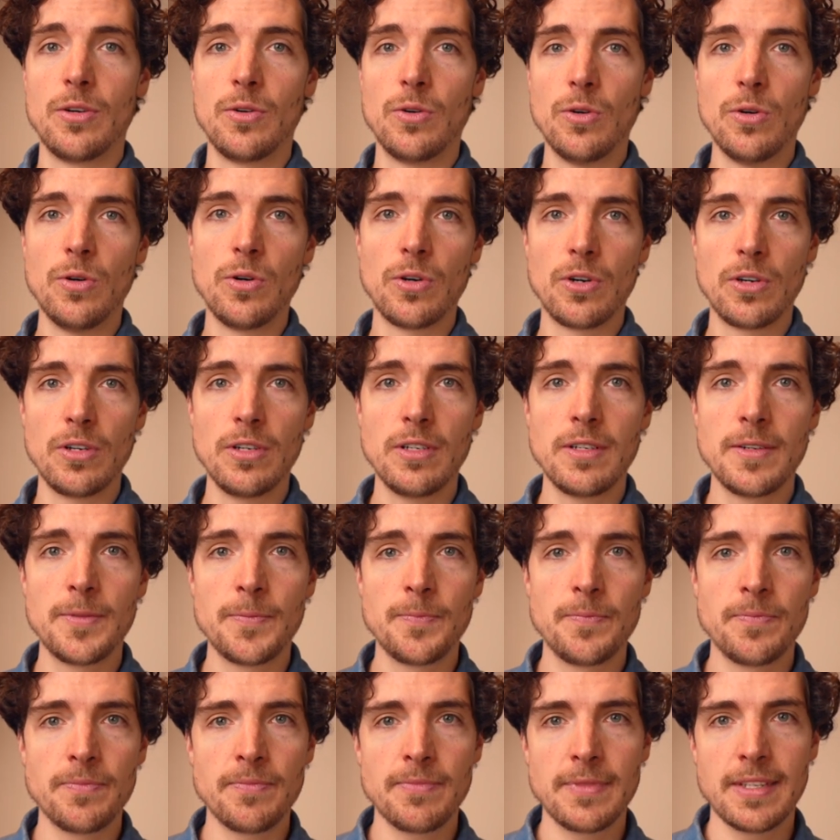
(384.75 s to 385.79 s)
Or
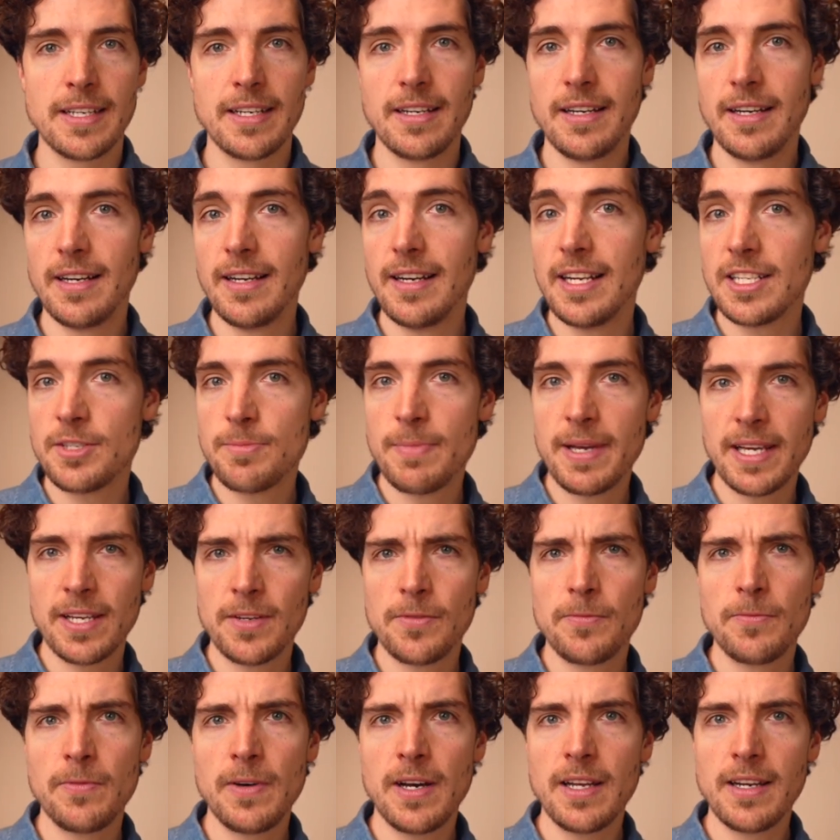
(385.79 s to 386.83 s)
let's make it
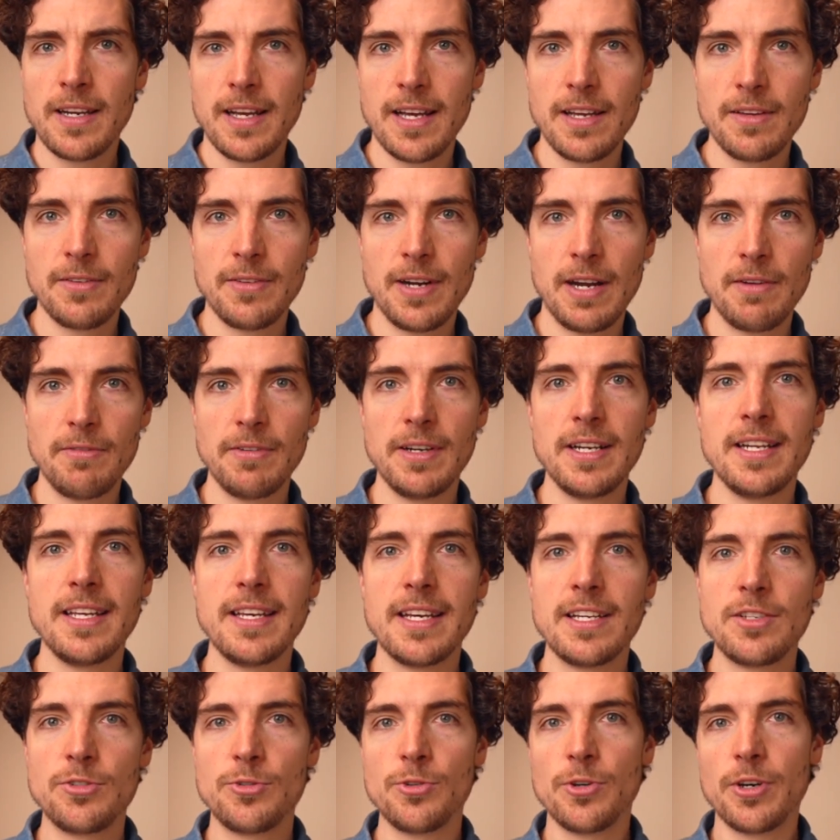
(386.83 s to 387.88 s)
fun. I really
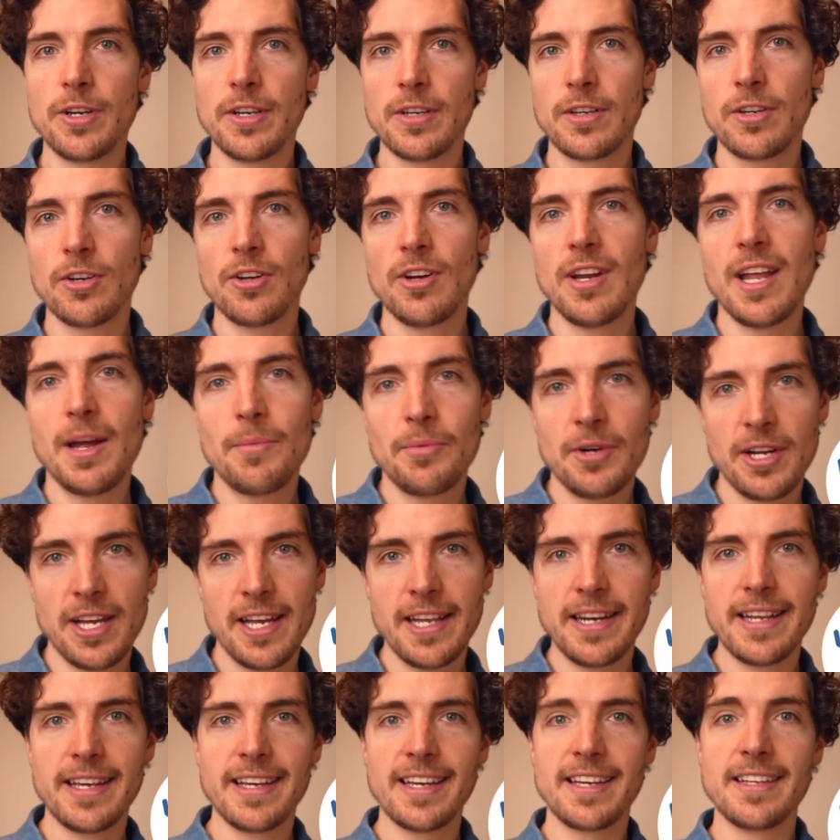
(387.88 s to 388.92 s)
enjoy
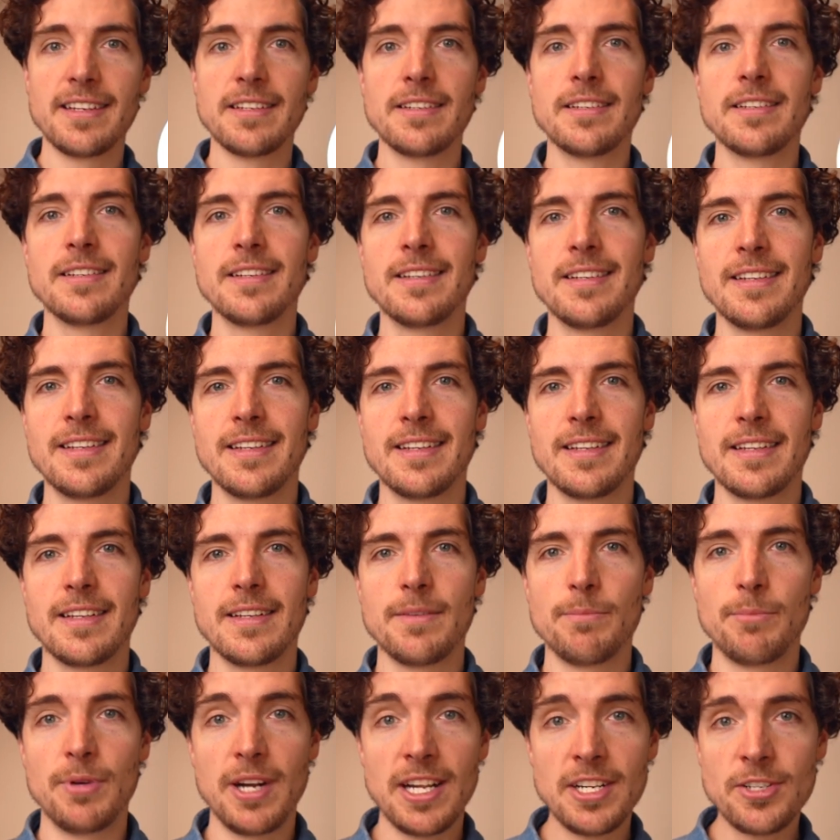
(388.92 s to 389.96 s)
collaborating and
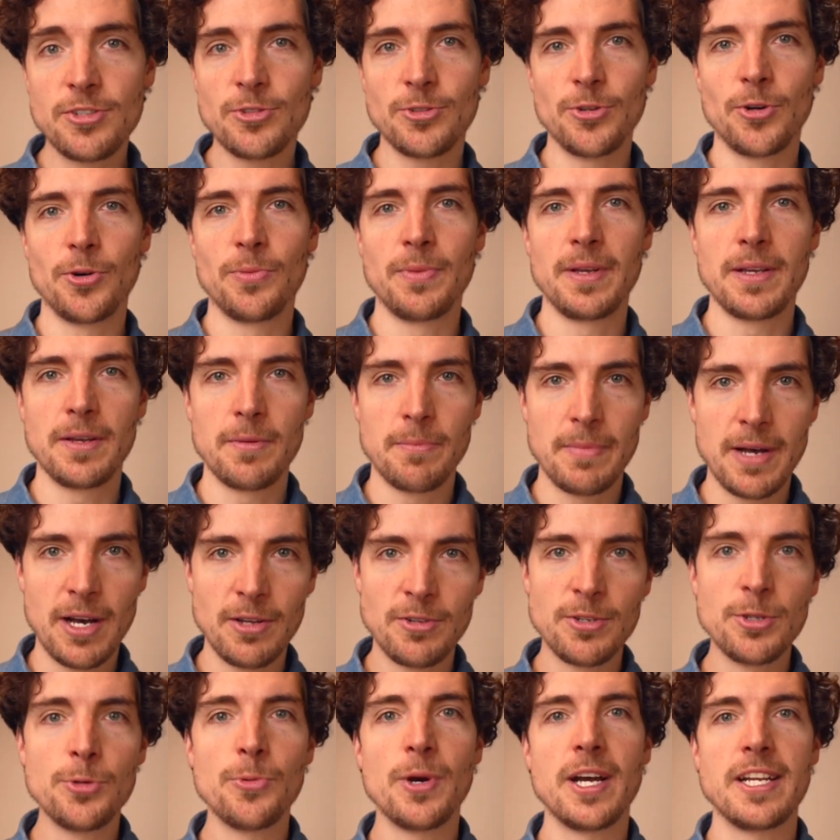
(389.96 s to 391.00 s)
brainstorming
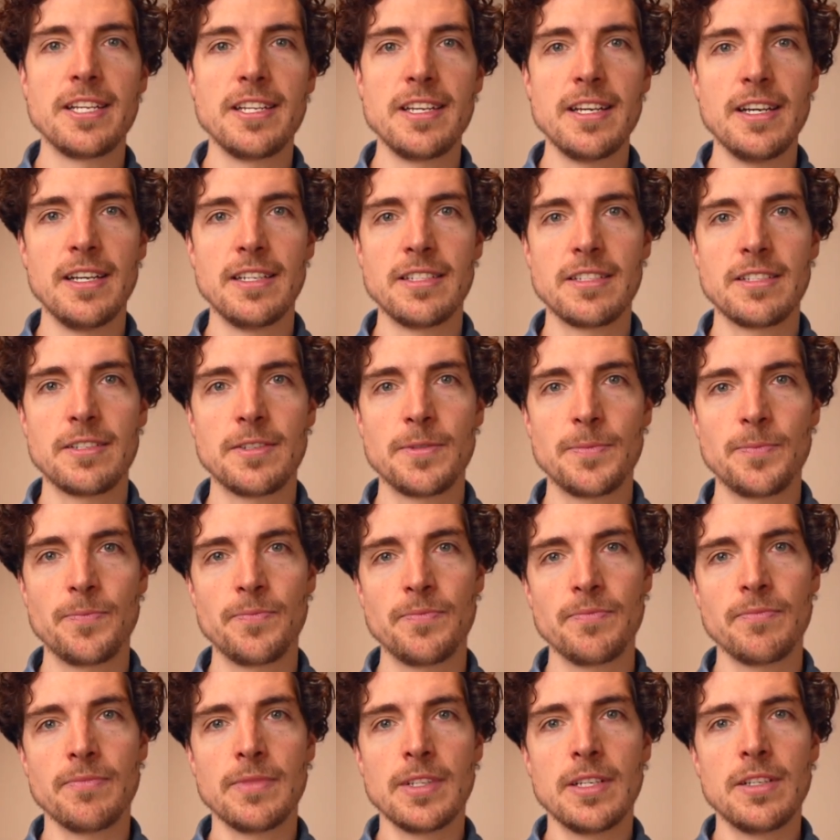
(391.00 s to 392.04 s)
about new ideas.
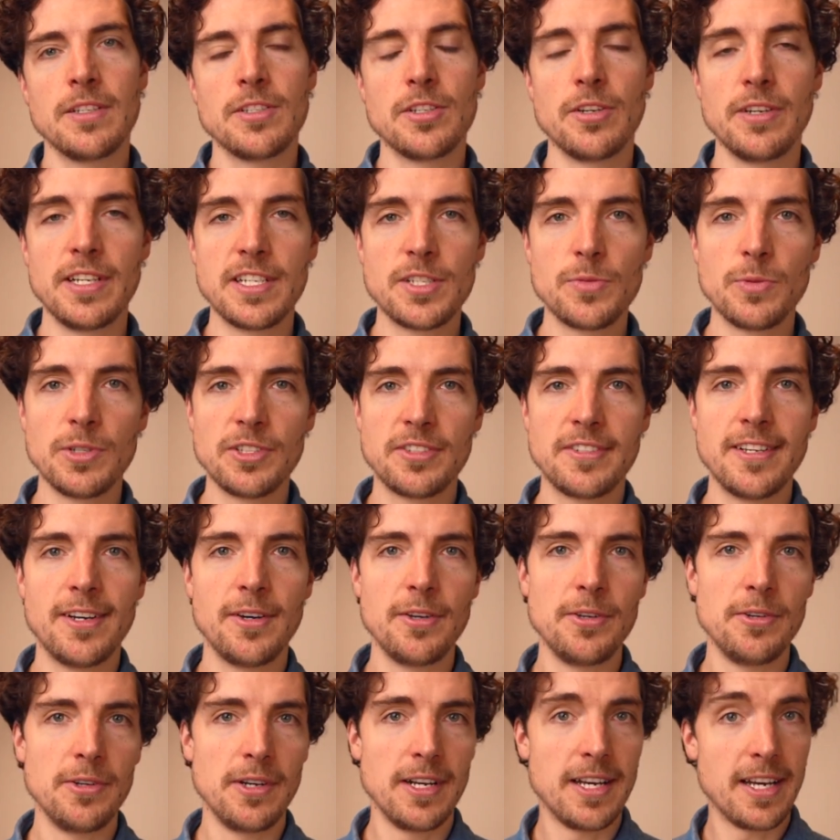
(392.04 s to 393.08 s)
So this will
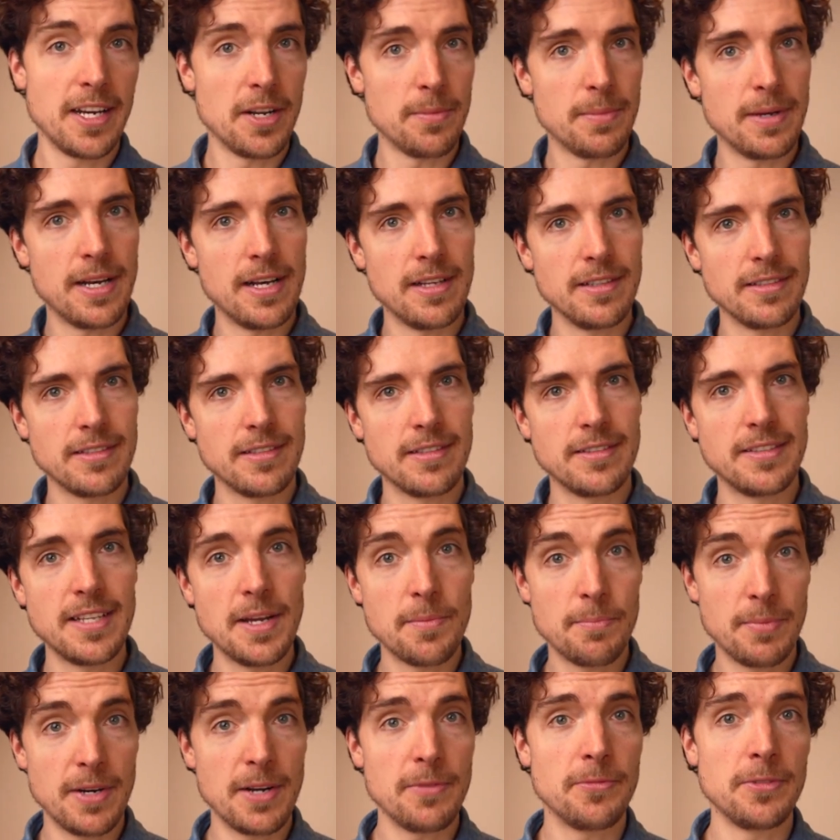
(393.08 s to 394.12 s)
tell you a lot about their
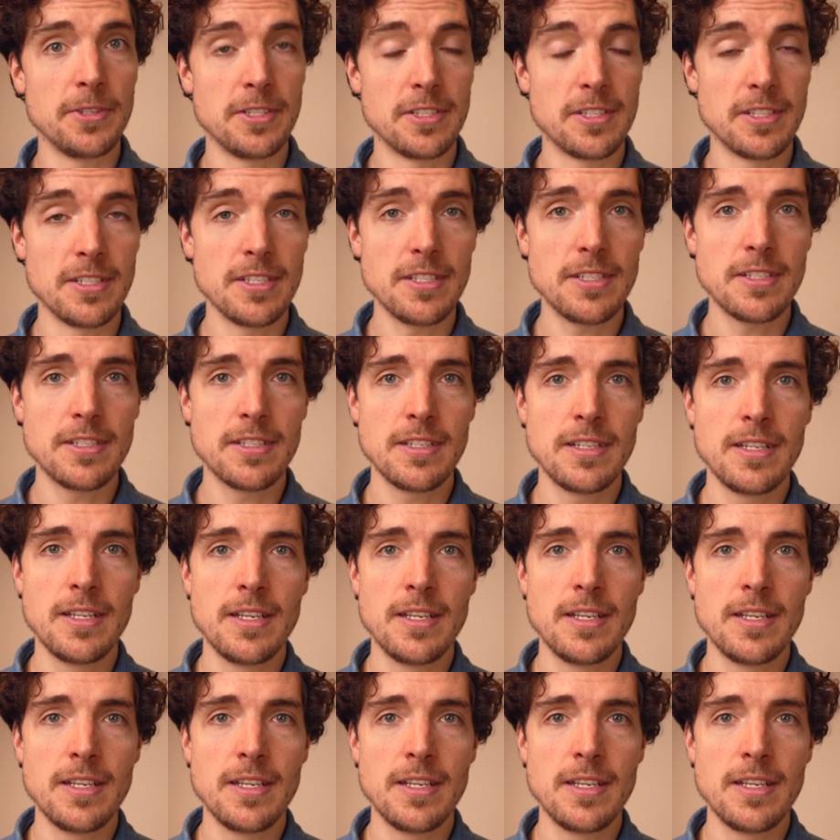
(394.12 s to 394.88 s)
preferences,